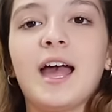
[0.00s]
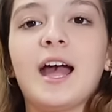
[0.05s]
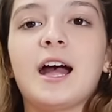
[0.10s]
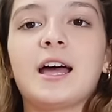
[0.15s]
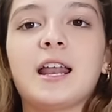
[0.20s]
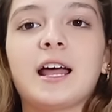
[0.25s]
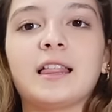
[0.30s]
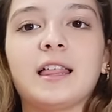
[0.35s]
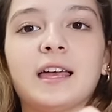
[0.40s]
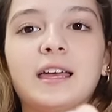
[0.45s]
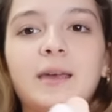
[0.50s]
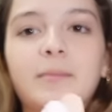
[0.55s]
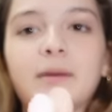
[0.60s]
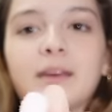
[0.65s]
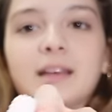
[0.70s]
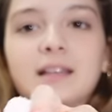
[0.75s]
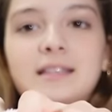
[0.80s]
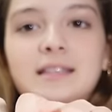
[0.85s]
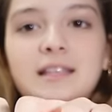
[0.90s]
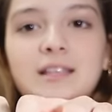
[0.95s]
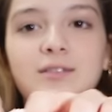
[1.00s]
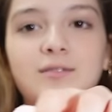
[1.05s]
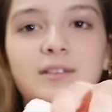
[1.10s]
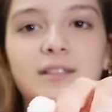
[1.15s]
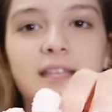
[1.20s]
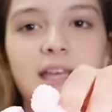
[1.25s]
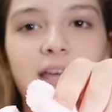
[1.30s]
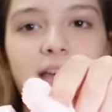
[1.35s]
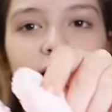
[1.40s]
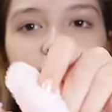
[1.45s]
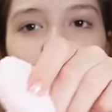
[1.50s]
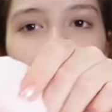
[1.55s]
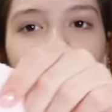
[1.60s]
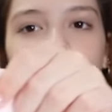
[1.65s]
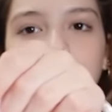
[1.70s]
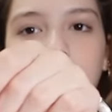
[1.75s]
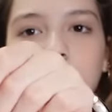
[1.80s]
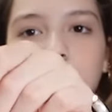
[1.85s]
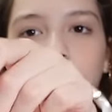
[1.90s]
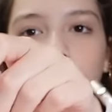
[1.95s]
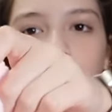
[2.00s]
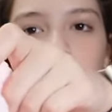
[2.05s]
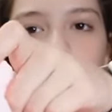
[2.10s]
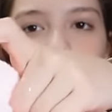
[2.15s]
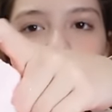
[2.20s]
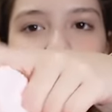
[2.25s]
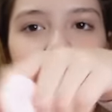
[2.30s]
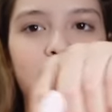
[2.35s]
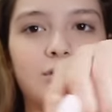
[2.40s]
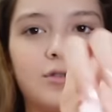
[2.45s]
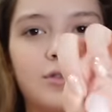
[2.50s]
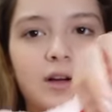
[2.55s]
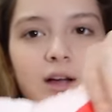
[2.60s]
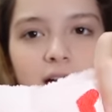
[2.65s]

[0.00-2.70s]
And I like it because these ones like are like moldable